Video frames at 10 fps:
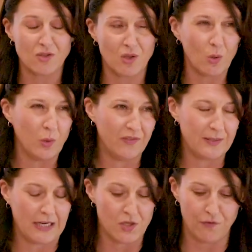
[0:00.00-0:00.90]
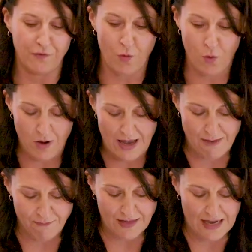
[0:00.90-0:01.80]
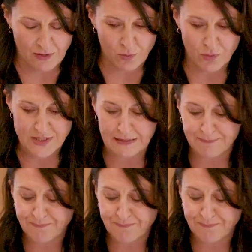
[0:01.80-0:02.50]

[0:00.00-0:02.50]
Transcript: to the Court of Protection for an order.